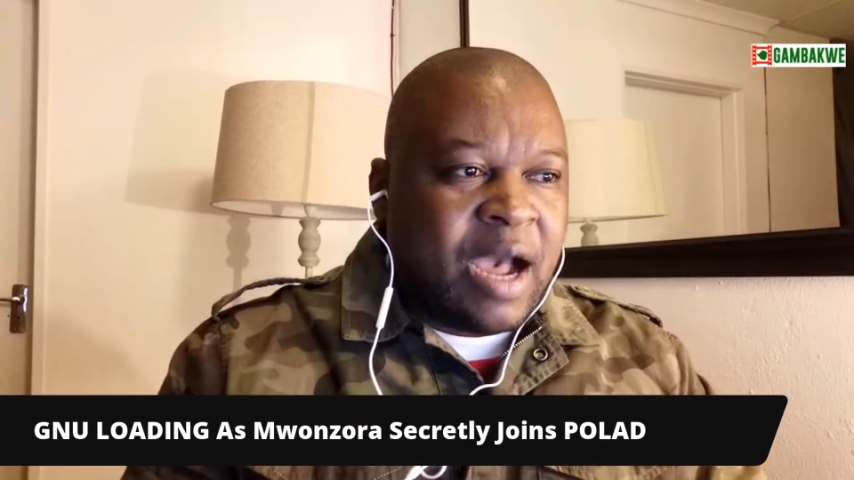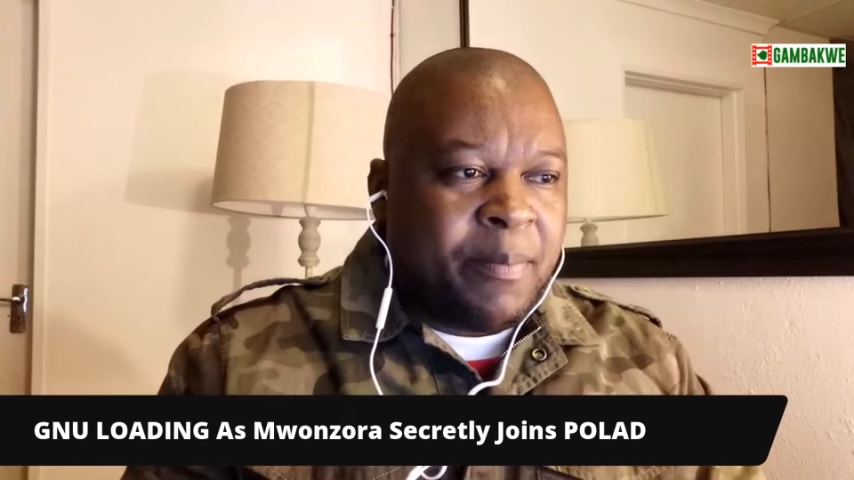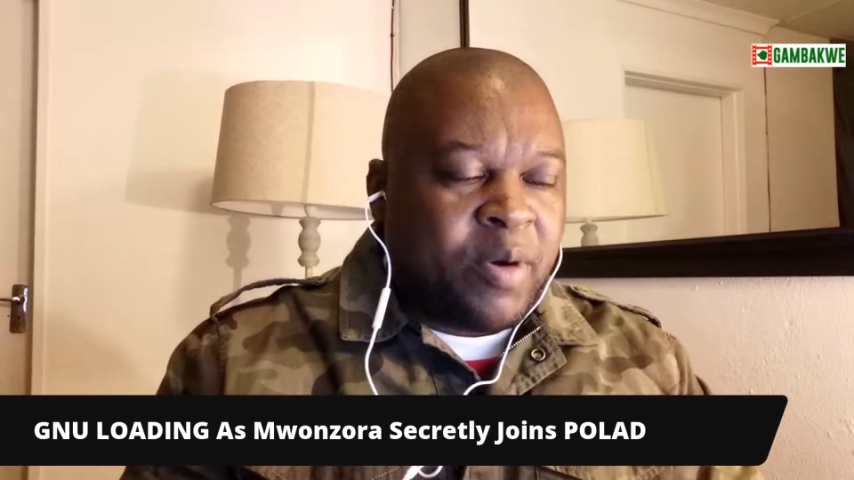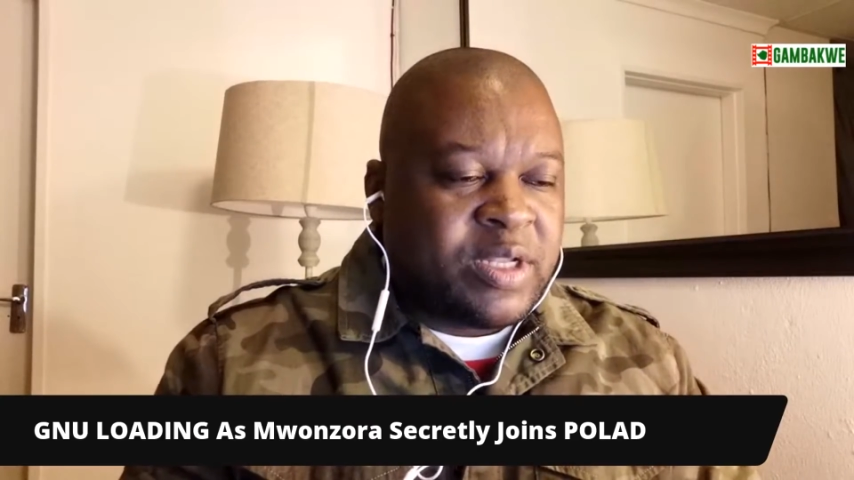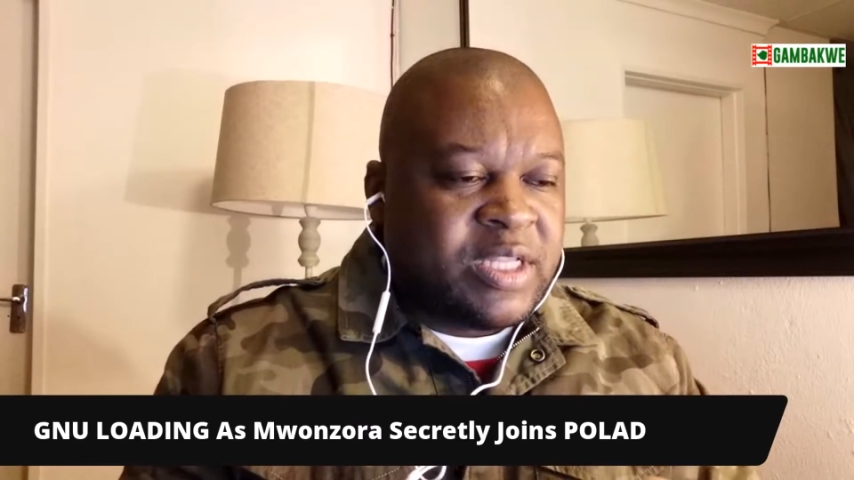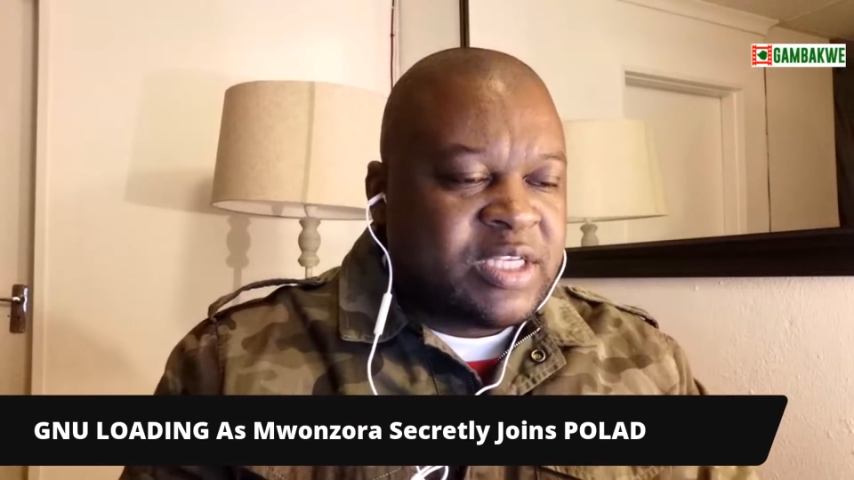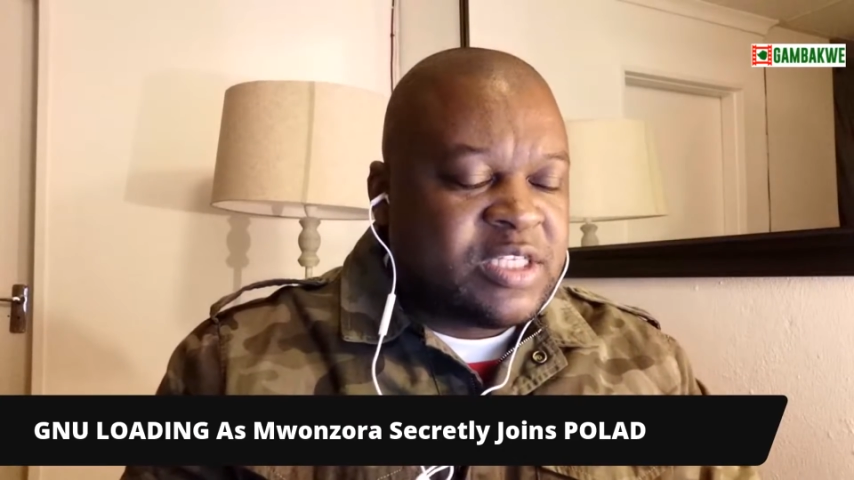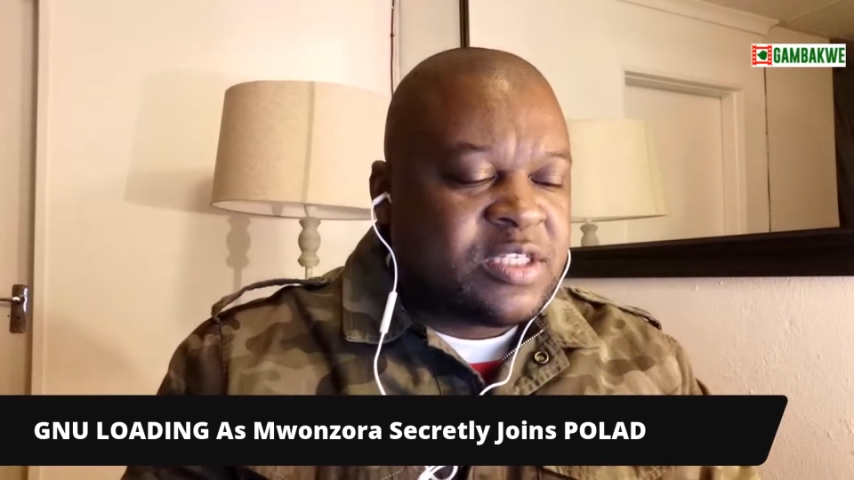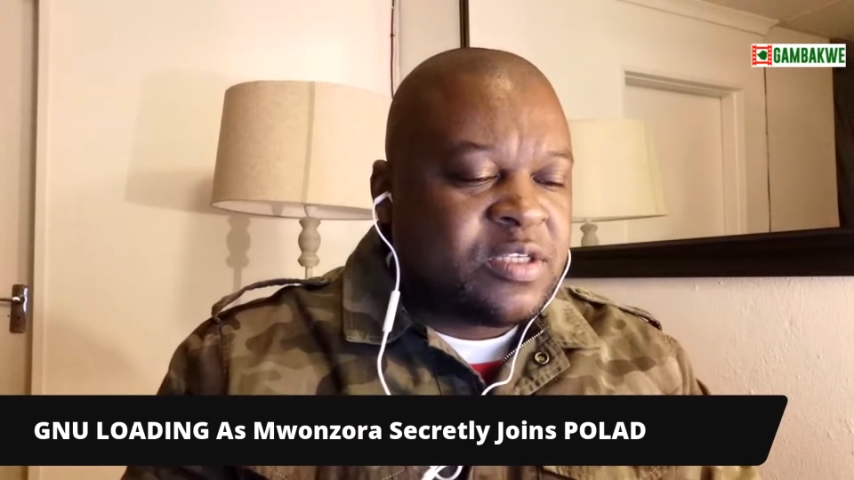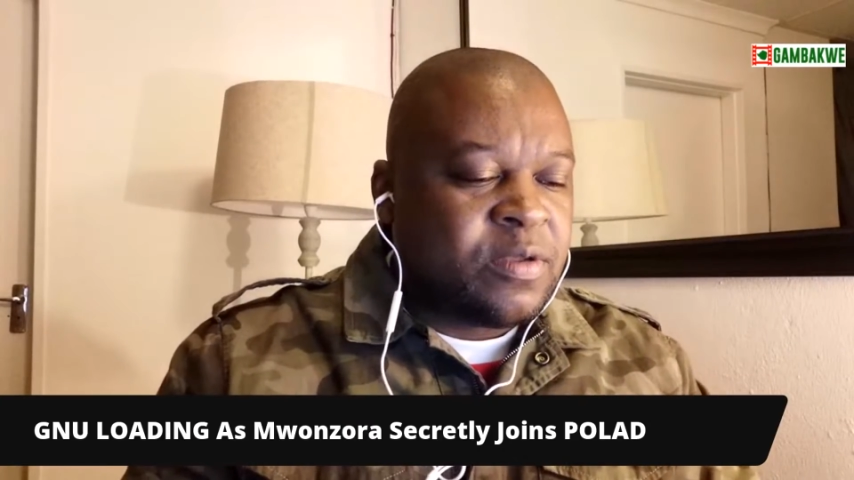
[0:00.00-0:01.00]
about
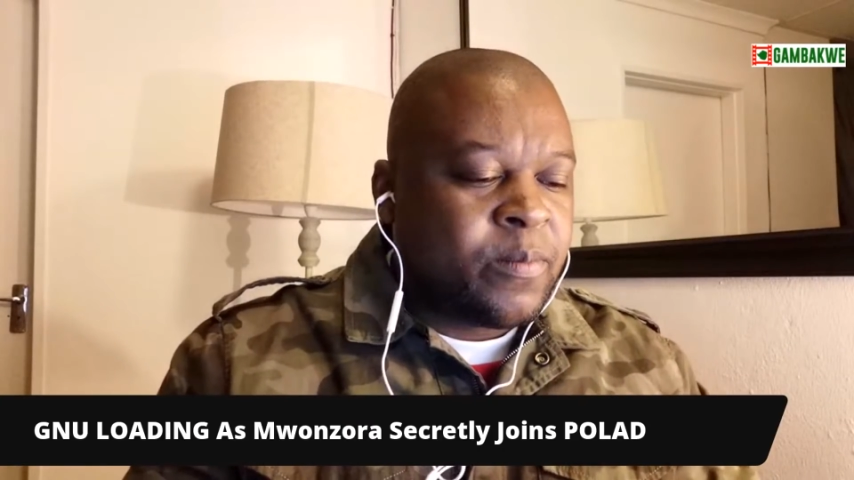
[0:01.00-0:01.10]
this